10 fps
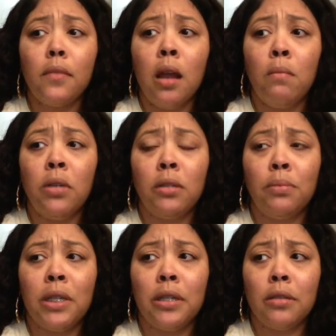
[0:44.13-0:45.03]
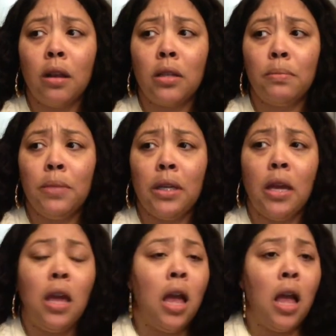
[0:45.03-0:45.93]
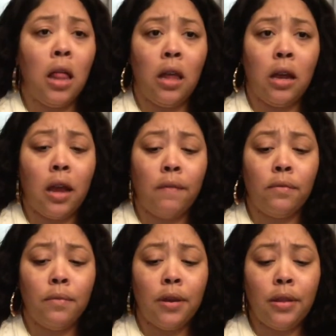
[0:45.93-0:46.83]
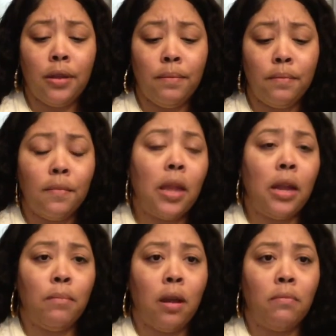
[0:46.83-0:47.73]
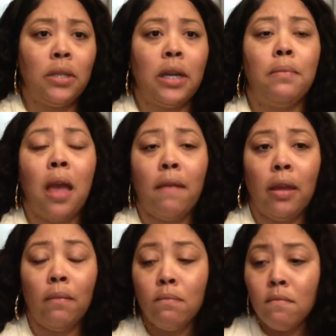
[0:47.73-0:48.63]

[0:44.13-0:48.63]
how much the braces cost me, how long I have to wear them, and problems that I'm having.